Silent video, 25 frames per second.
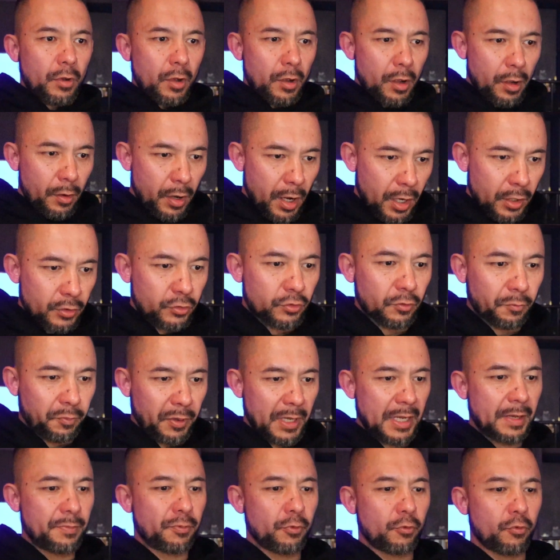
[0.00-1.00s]
100
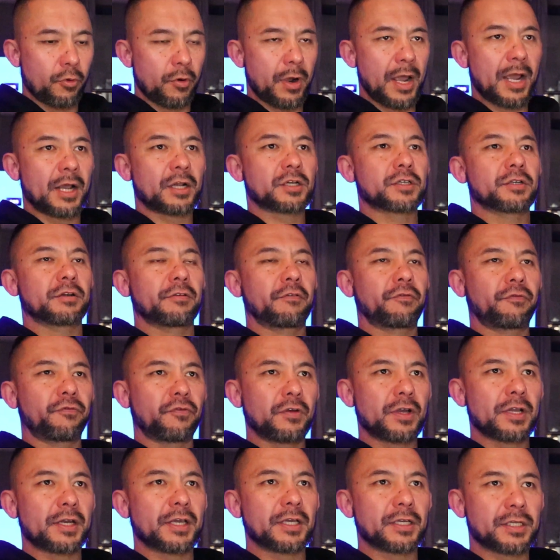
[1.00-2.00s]
people were actually
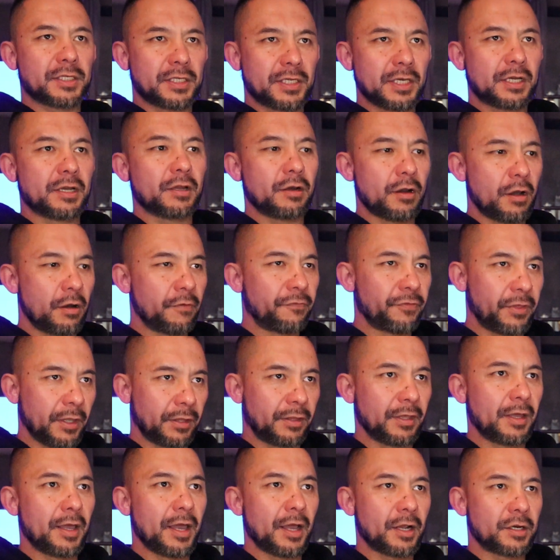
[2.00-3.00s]
feeling sick enough
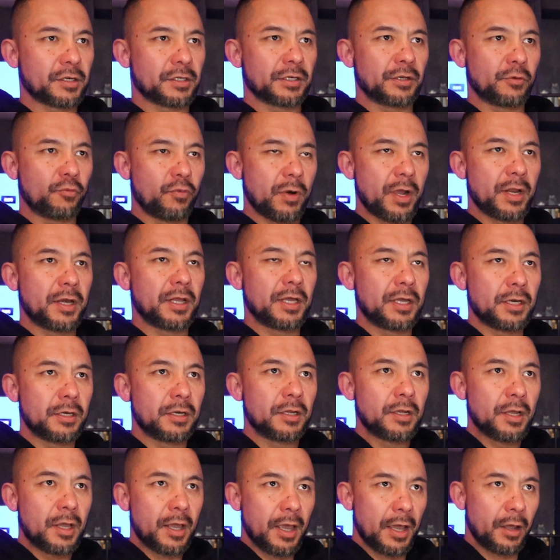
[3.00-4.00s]
that they actually went
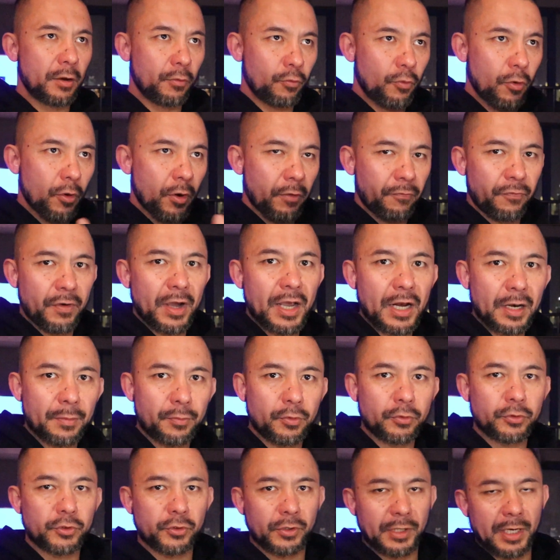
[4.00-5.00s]
in and were
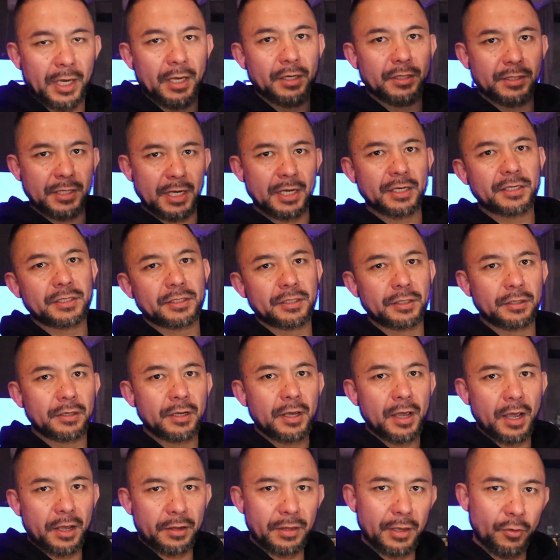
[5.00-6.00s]
available to get tested,
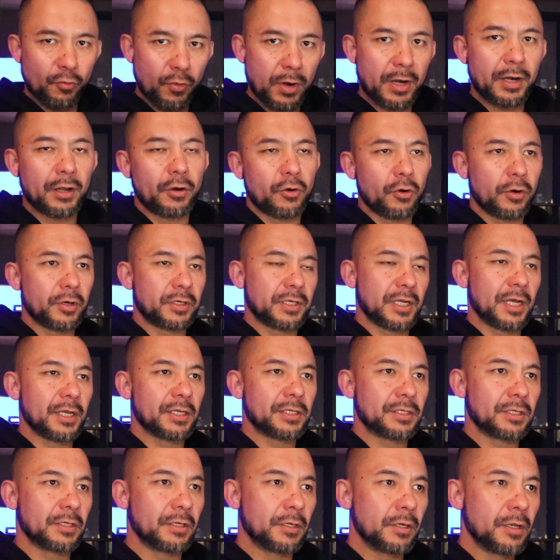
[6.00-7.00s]
and they went and got
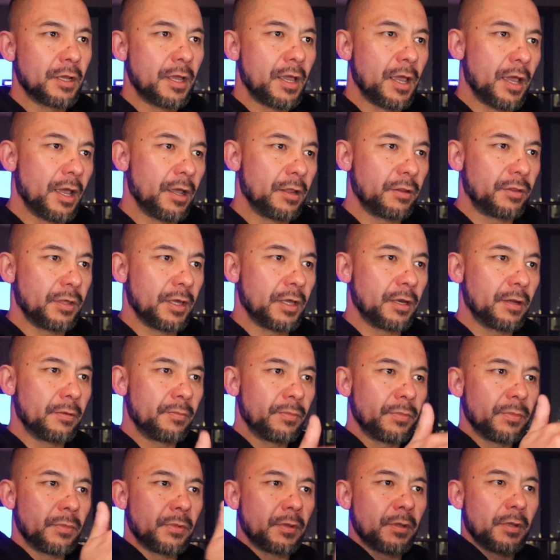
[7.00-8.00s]
tested, and then
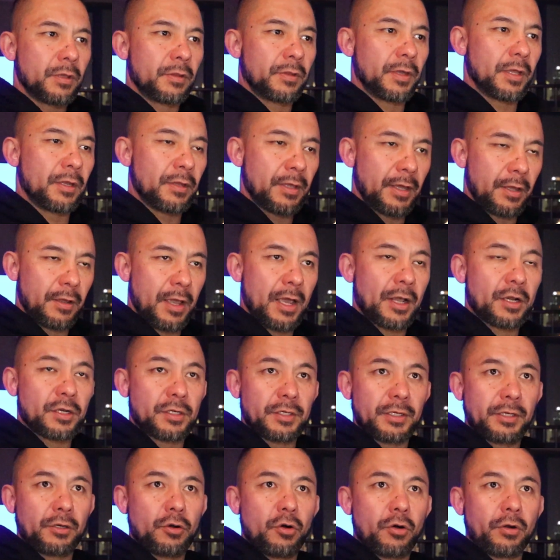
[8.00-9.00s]
they
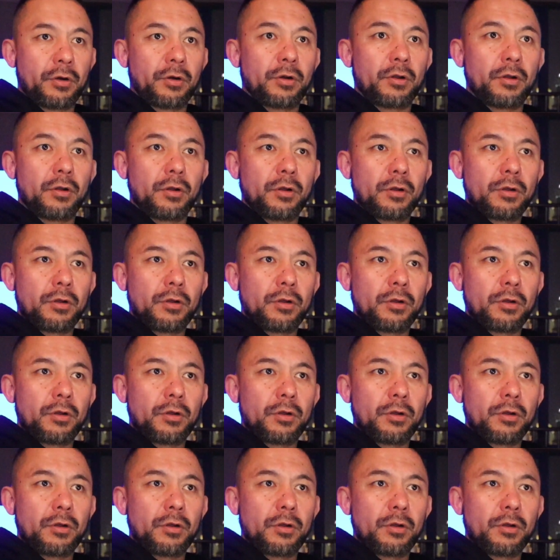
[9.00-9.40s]
actually got